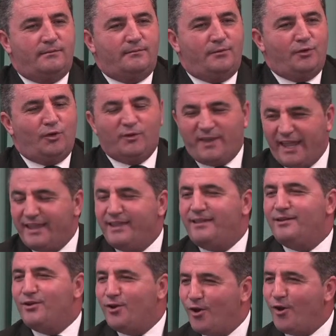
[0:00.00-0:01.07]
they
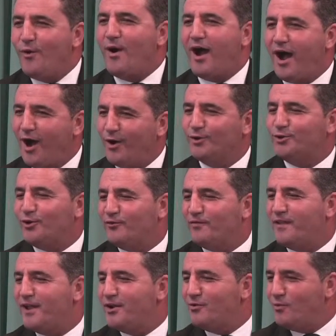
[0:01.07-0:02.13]
go out of
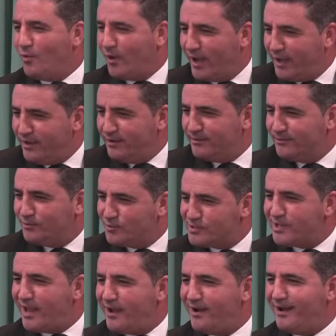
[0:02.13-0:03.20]
their way to
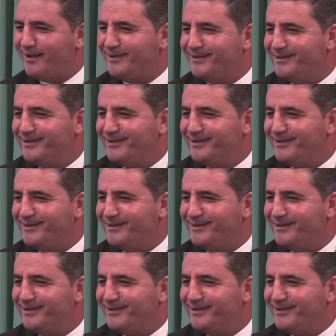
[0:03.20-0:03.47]
say hi.